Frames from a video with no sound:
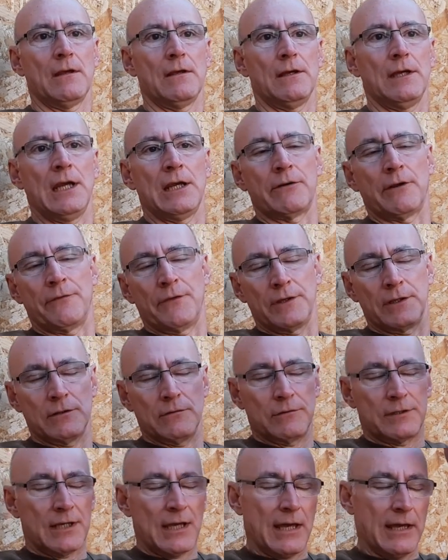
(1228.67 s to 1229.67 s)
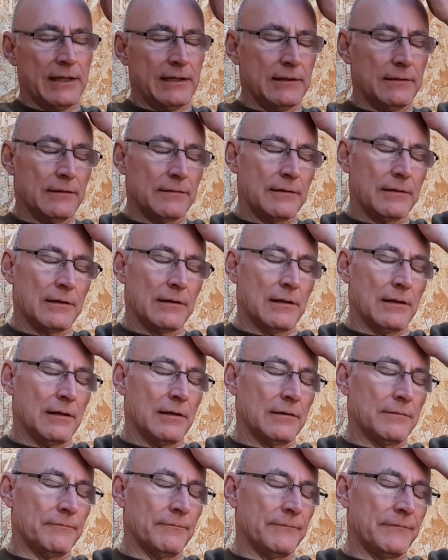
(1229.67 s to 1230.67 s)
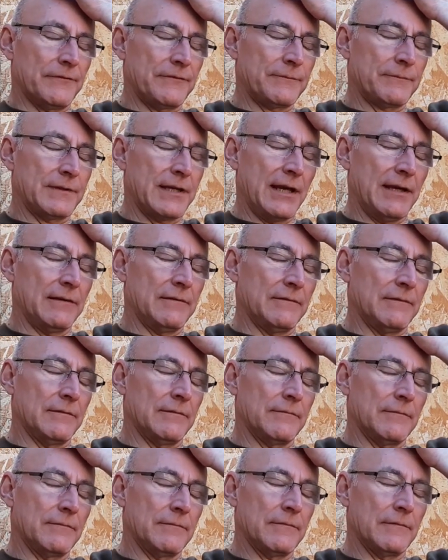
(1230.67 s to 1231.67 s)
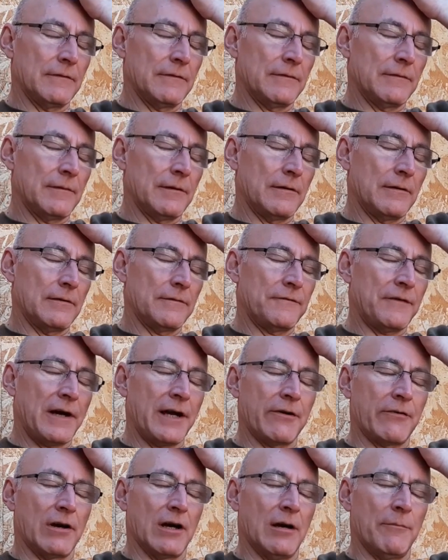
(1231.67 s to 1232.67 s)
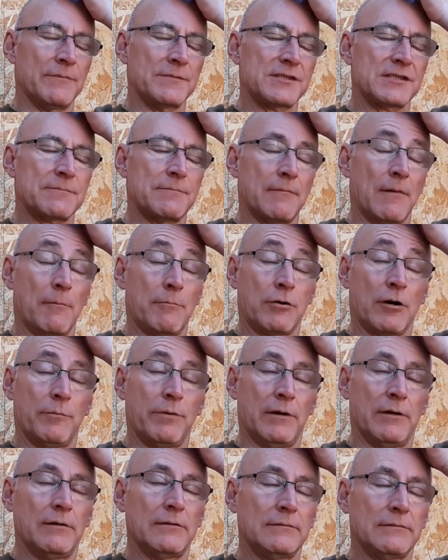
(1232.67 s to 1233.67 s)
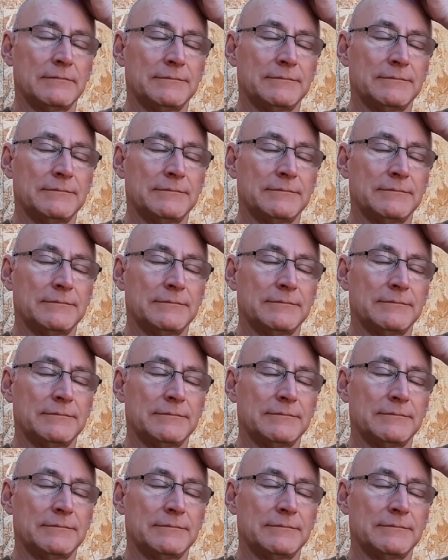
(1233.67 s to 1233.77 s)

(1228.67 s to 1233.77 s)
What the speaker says: Here in the UK, getting firearms, proper